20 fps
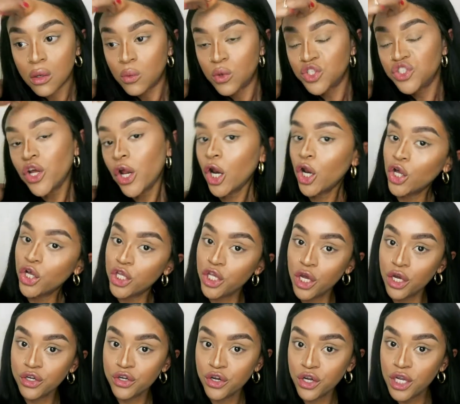We're trying to look
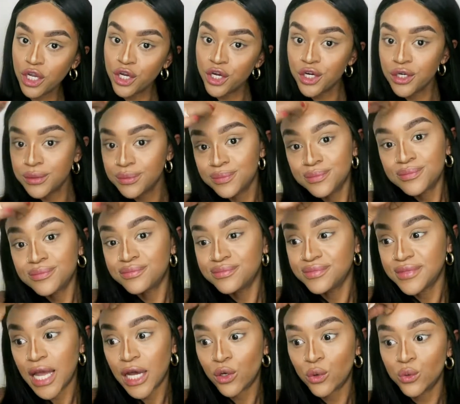younger here,
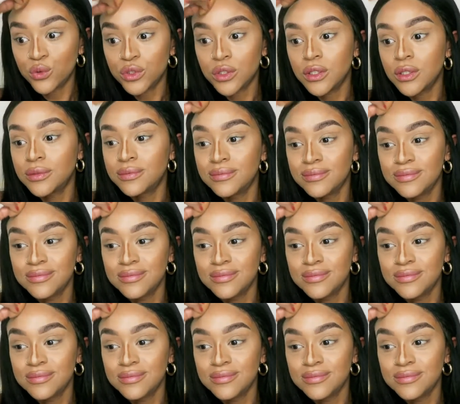not older.